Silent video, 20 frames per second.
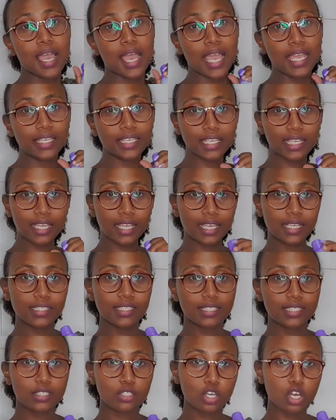I didn't get
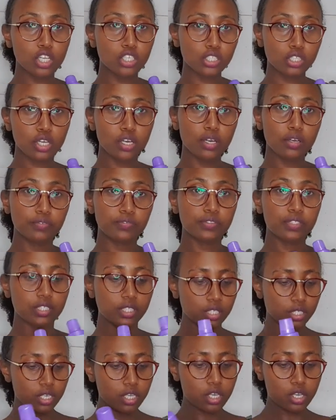so
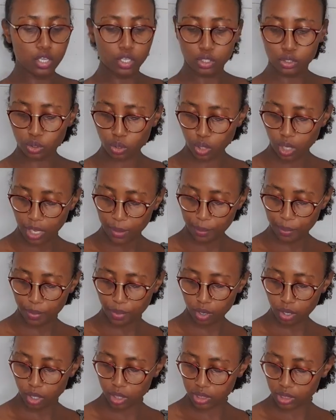soft, So I
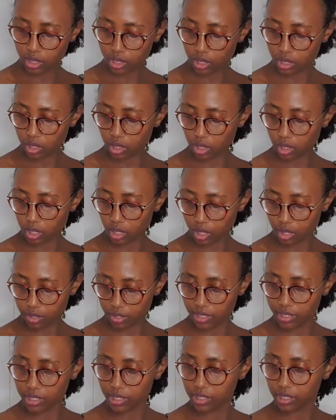bought,
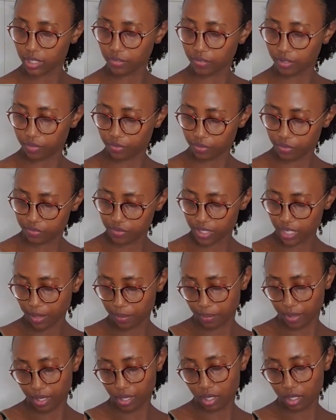this is 750
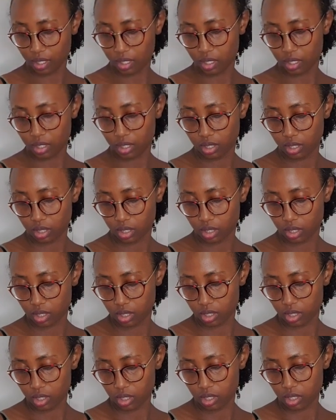ml
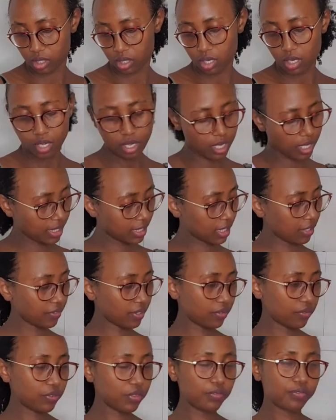and
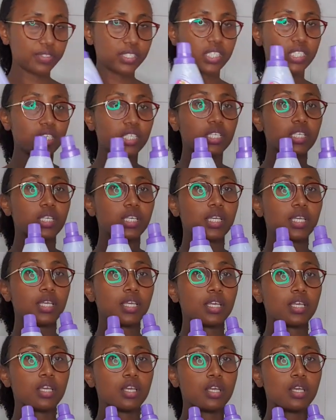750.
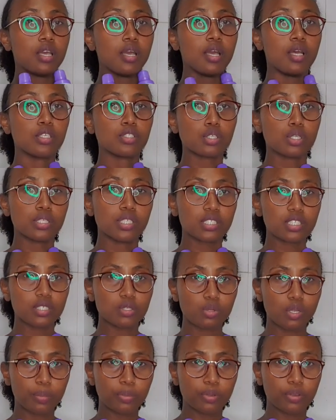So this is
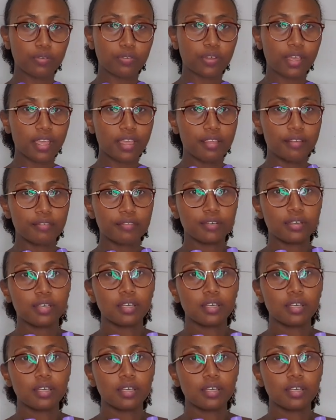1.5.